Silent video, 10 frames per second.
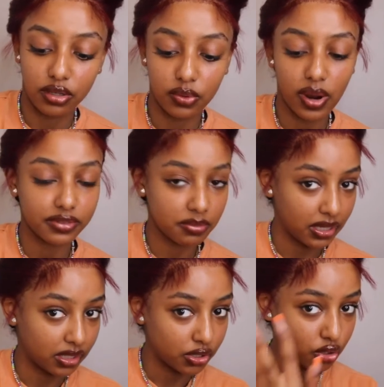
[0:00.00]
you don't have to
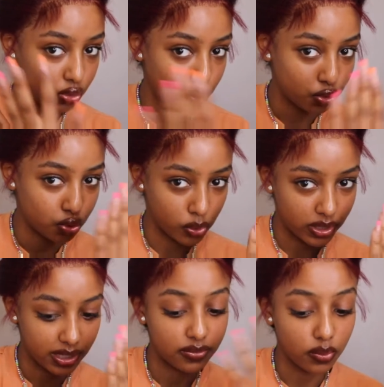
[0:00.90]
make it too
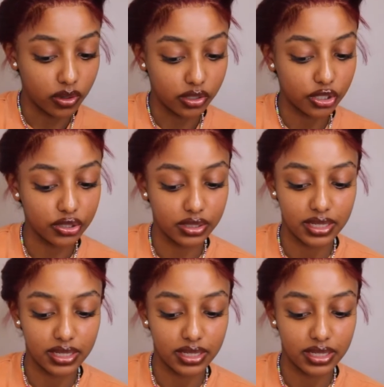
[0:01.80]
short if you want to curl it,